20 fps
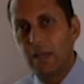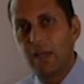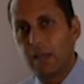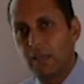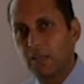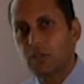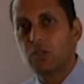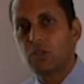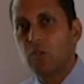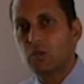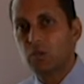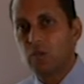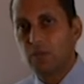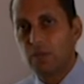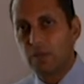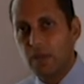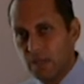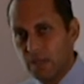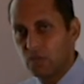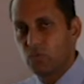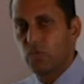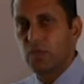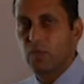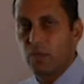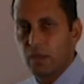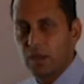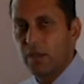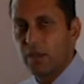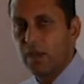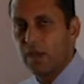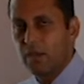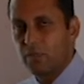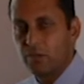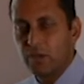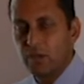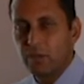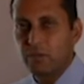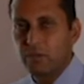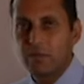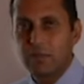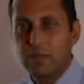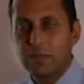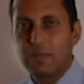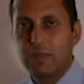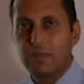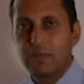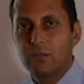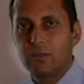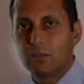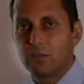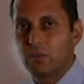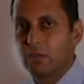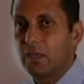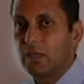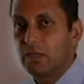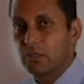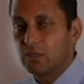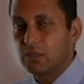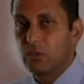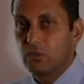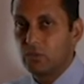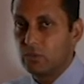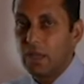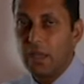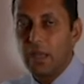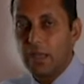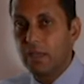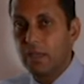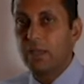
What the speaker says: it's good, as we will elaborate on that later on. It's good.